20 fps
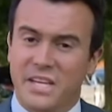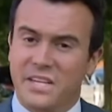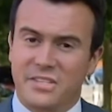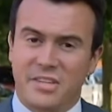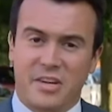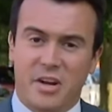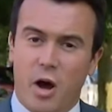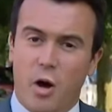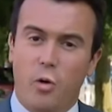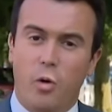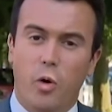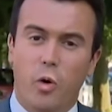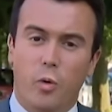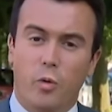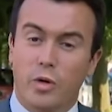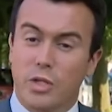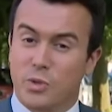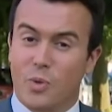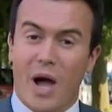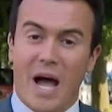he doesn't know who
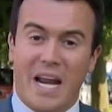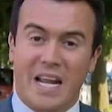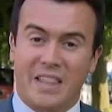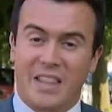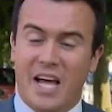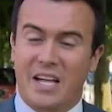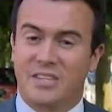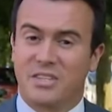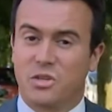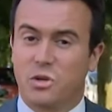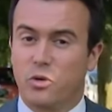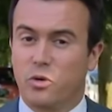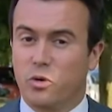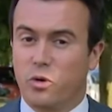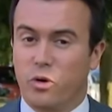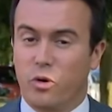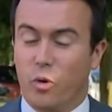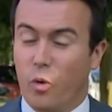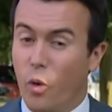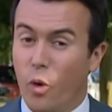was riding that
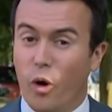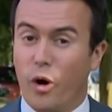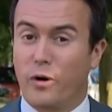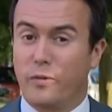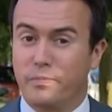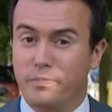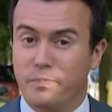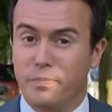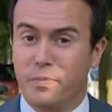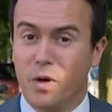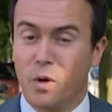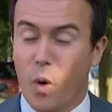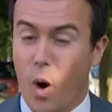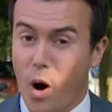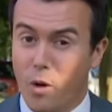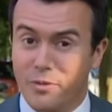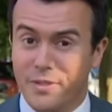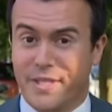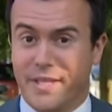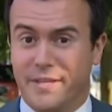scooter or who
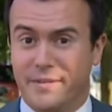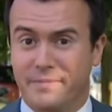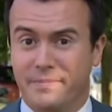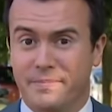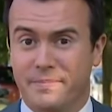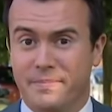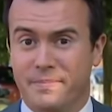owns it.